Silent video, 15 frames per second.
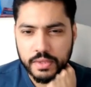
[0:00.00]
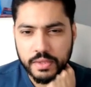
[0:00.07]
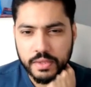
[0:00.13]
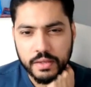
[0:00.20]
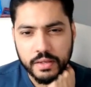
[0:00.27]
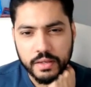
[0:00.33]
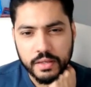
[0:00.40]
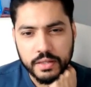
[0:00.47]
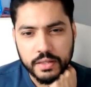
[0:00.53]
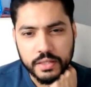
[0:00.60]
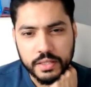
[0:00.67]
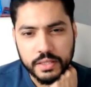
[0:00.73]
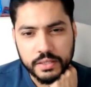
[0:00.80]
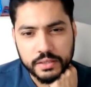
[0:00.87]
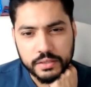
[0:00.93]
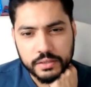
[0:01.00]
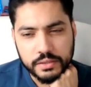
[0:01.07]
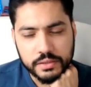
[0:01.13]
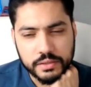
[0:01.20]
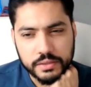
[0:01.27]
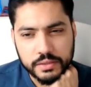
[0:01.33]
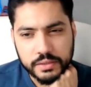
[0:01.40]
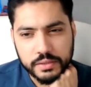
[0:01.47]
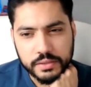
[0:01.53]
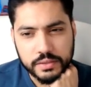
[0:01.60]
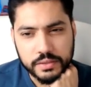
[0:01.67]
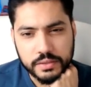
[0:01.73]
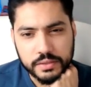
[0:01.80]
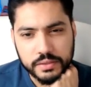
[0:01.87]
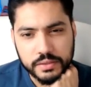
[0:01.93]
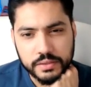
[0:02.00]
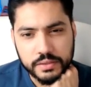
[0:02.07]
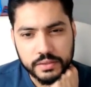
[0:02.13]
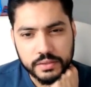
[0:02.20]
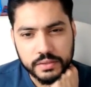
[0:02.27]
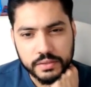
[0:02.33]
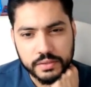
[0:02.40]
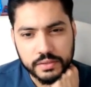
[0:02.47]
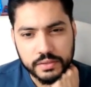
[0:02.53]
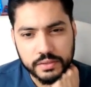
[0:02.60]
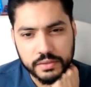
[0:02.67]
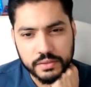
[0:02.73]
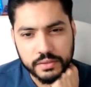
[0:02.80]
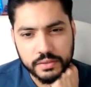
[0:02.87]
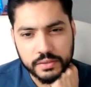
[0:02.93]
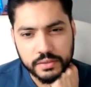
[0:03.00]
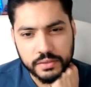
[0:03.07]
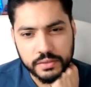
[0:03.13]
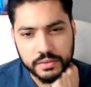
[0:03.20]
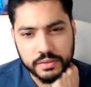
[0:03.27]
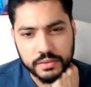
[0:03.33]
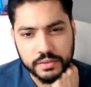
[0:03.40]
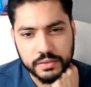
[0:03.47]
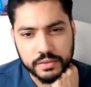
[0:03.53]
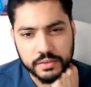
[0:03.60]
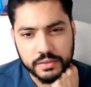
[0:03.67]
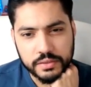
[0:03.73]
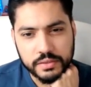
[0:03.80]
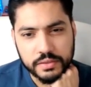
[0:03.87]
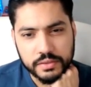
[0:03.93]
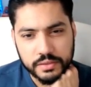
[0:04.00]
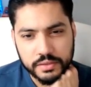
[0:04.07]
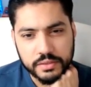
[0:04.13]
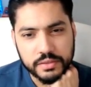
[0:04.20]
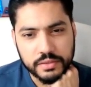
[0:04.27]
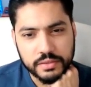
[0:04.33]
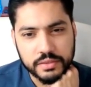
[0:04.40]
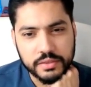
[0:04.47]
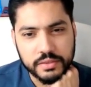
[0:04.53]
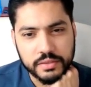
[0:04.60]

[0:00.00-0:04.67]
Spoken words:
(silent)